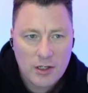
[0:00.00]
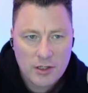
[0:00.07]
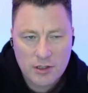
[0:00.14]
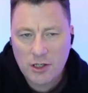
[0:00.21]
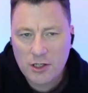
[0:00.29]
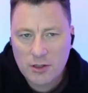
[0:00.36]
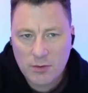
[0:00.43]

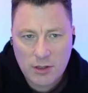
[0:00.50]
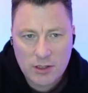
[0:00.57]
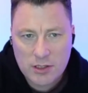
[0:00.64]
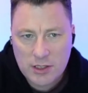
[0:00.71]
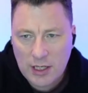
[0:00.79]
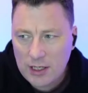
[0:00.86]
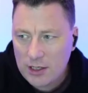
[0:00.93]
Start to
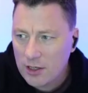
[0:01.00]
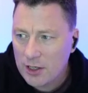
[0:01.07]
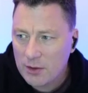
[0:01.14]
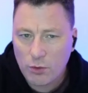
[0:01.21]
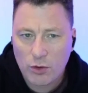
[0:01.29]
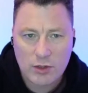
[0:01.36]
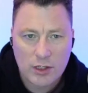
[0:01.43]
understand like
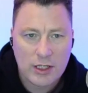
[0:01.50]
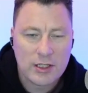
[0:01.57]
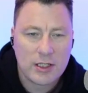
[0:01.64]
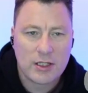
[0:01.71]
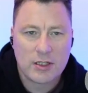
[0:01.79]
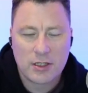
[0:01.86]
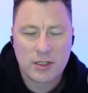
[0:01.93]
what they
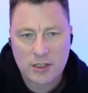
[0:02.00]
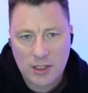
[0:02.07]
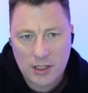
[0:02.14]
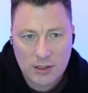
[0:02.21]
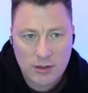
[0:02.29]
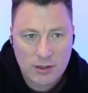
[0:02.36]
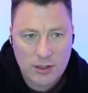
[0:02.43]
think
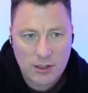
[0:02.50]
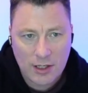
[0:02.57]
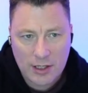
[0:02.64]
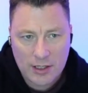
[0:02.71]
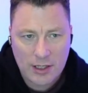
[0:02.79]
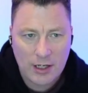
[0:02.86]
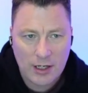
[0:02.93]
success looks
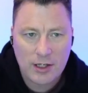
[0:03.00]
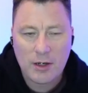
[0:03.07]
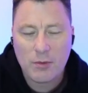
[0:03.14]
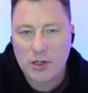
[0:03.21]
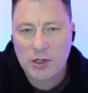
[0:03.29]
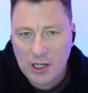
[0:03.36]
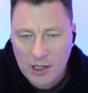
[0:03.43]
like, and how they
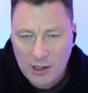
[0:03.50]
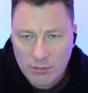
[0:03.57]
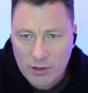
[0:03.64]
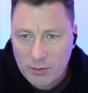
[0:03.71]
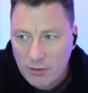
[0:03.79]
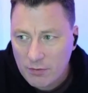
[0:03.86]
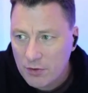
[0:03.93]
want to
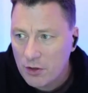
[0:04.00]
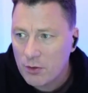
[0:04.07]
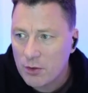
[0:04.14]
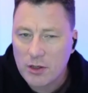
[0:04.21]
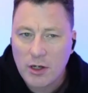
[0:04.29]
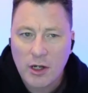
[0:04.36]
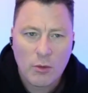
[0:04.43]
collaborate with you,
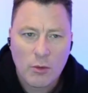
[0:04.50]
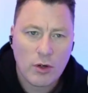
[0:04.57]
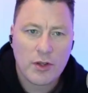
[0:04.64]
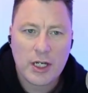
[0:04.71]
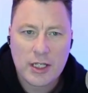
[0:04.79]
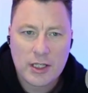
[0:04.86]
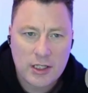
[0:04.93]
and what
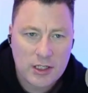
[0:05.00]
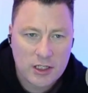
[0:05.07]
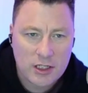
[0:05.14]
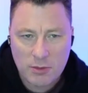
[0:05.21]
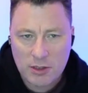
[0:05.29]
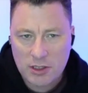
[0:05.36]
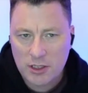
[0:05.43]
they think is
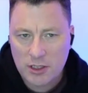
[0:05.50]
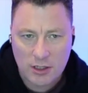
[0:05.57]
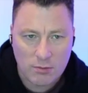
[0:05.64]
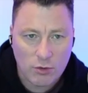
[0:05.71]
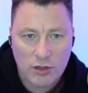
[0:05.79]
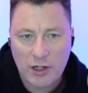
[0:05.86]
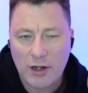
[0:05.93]
missing, and
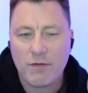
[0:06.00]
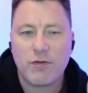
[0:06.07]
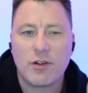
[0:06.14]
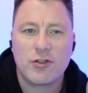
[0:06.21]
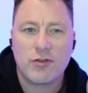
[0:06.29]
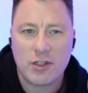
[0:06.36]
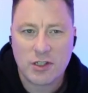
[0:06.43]
what their
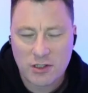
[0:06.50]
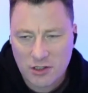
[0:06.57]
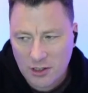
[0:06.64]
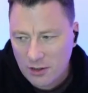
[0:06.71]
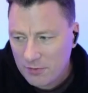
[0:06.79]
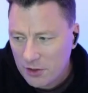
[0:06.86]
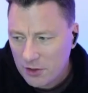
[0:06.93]
frustrations
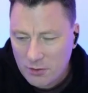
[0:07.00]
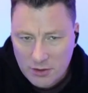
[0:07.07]
are of you.